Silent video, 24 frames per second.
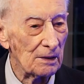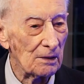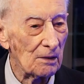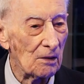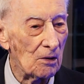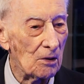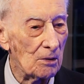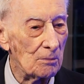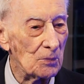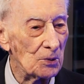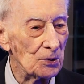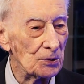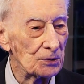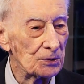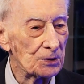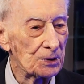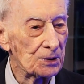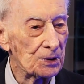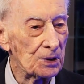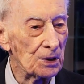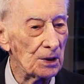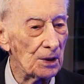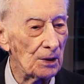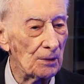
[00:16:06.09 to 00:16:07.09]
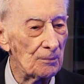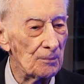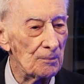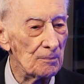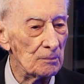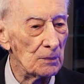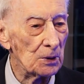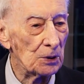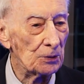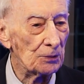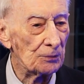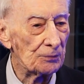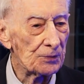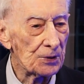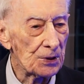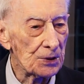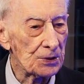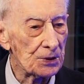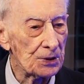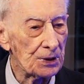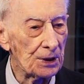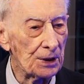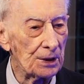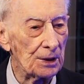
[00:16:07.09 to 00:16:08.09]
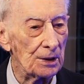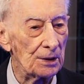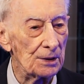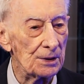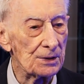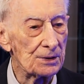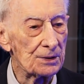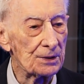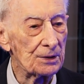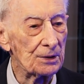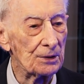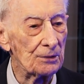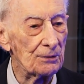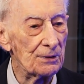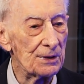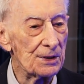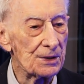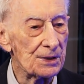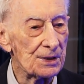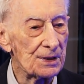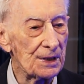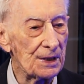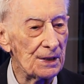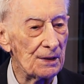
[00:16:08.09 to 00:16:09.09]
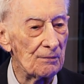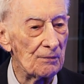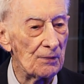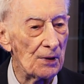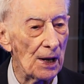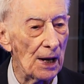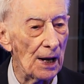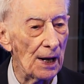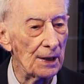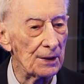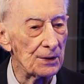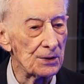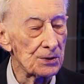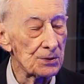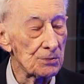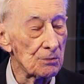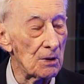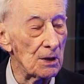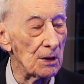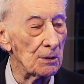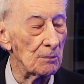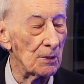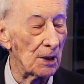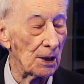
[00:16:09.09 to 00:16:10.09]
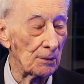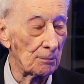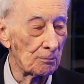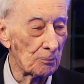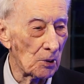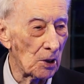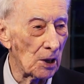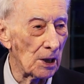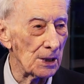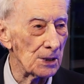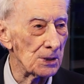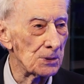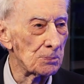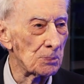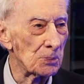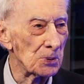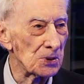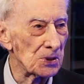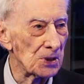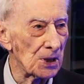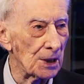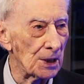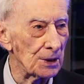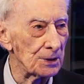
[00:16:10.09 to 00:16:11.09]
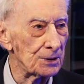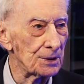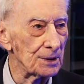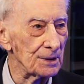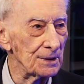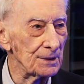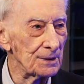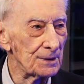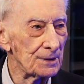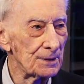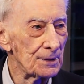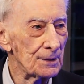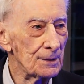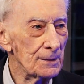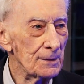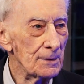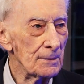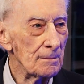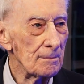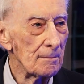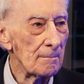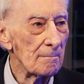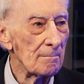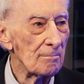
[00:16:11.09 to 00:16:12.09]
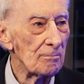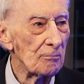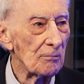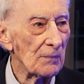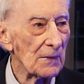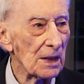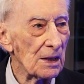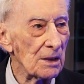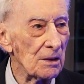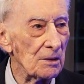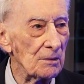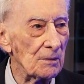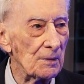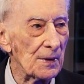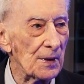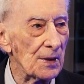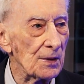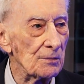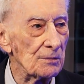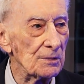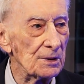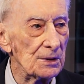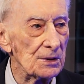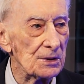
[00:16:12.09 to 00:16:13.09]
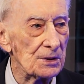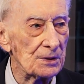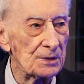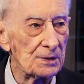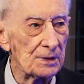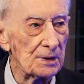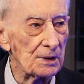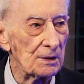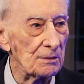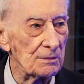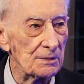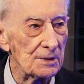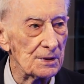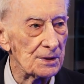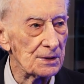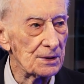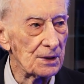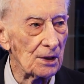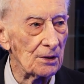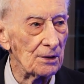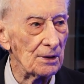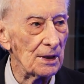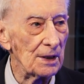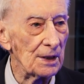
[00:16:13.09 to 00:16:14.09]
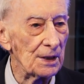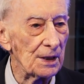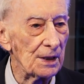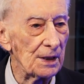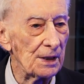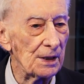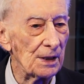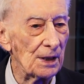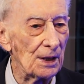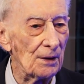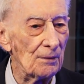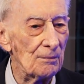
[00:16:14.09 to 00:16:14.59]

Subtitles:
almost moved to tears to receive that. It's one of my prized possessions. Well, it was certainly